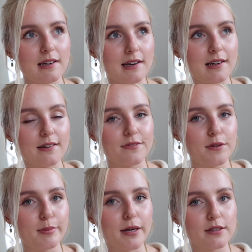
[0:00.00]
getting a
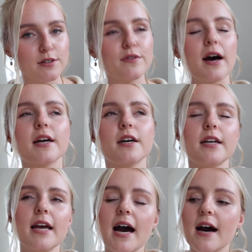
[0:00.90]
few pairs of. I
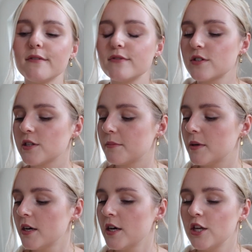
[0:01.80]
currently have
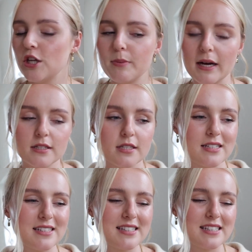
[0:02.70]
some New
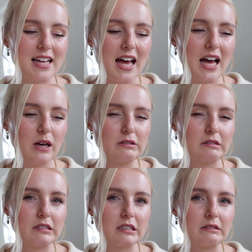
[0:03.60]
Balances,
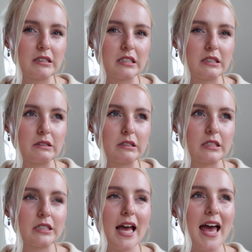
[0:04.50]
oh I don't know what they're called,
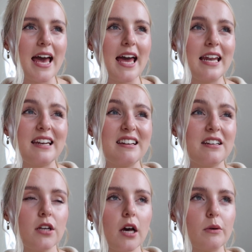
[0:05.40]

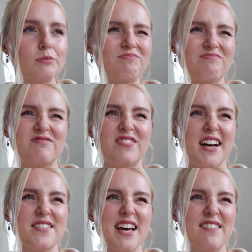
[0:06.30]
and no,
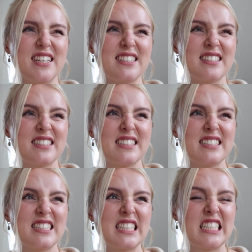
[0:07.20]
570s?
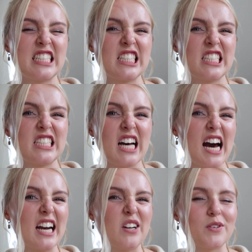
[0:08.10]

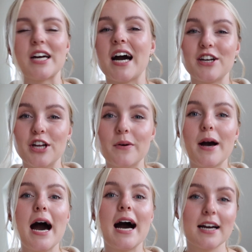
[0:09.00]
I don't know.
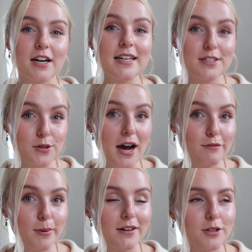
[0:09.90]
I currently do
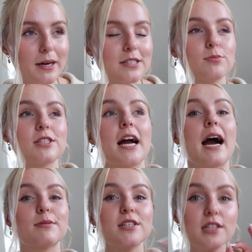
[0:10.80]
have a pair of New Balances which I
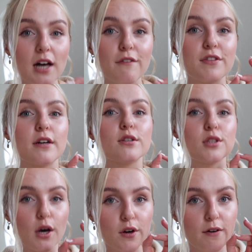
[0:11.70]
absolutely love. They're
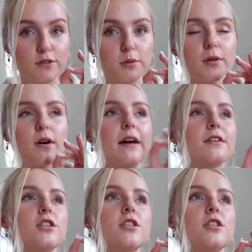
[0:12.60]
so comfortable, and